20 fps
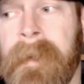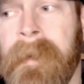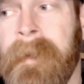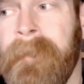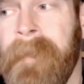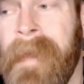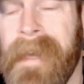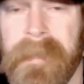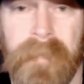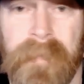
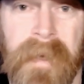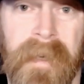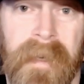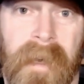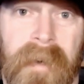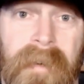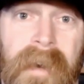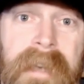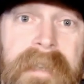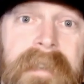as being
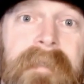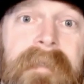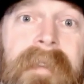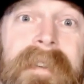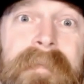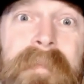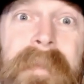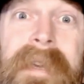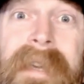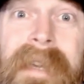aggressive
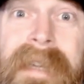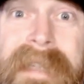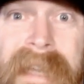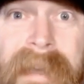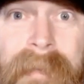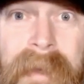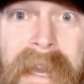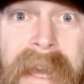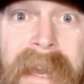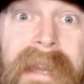as being
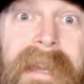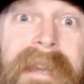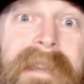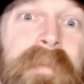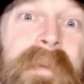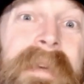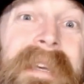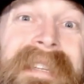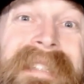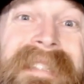intimidating as
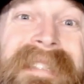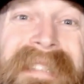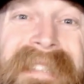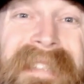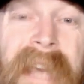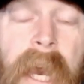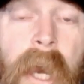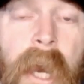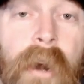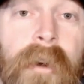being
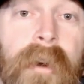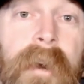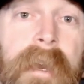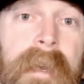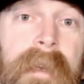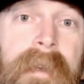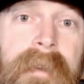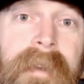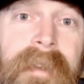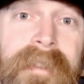
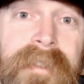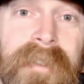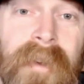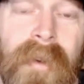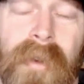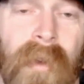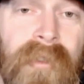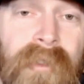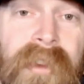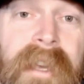scary and so
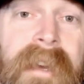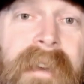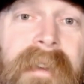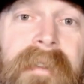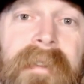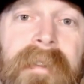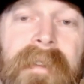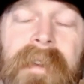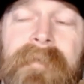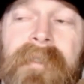you'll see it
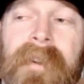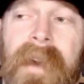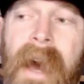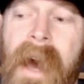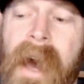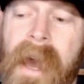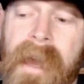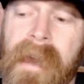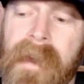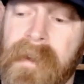if a
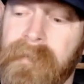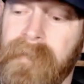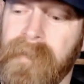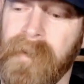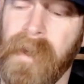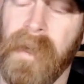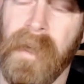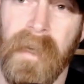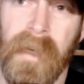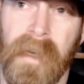guy if
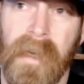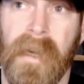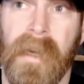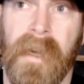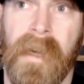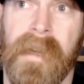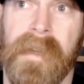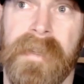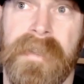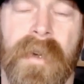a, an, a,
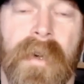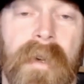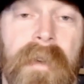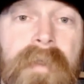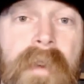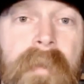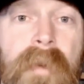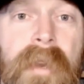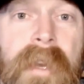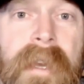uh, an
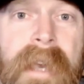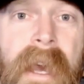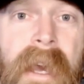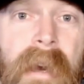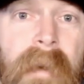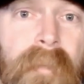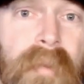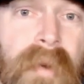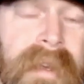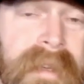assertive
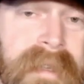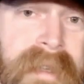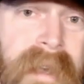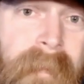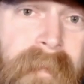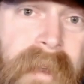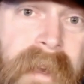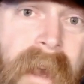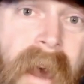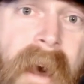communicator brings
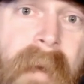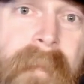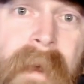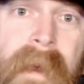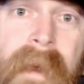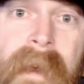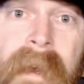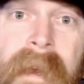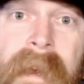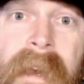something up
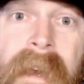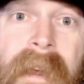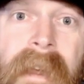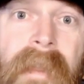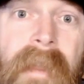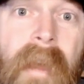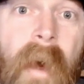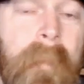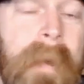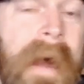
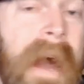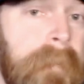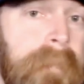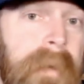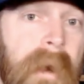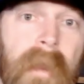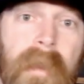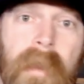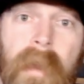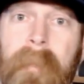they'll
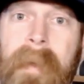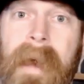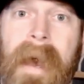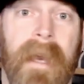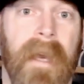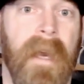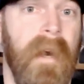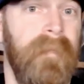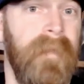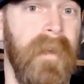backpedal, they'll
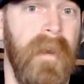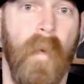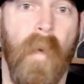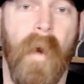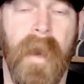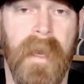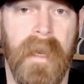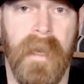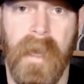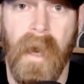back up, they don't
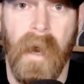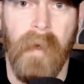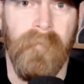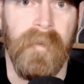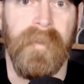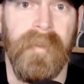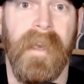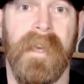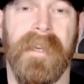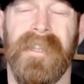want any
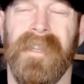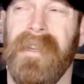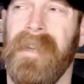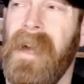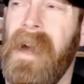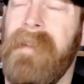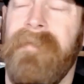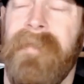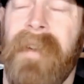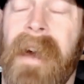confrontation.
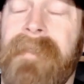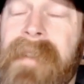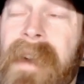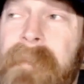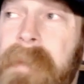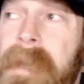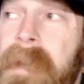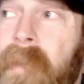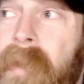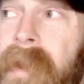I've, I've
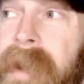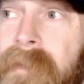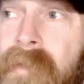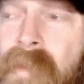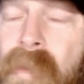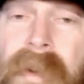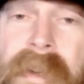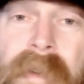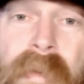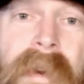had people that I've
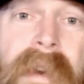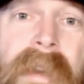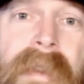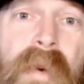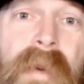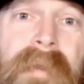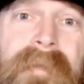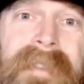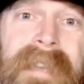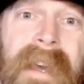worked with
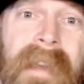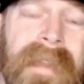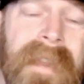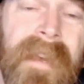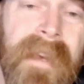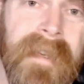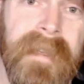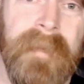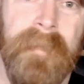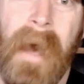who have said
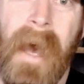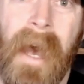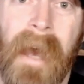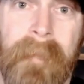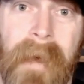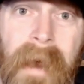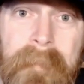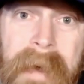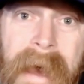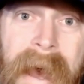things
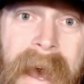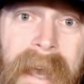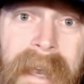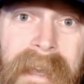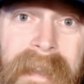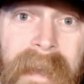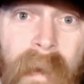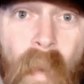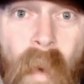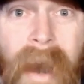behind my back.
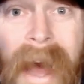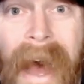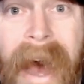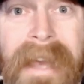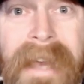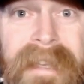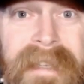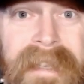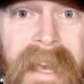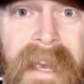And then when
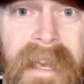I say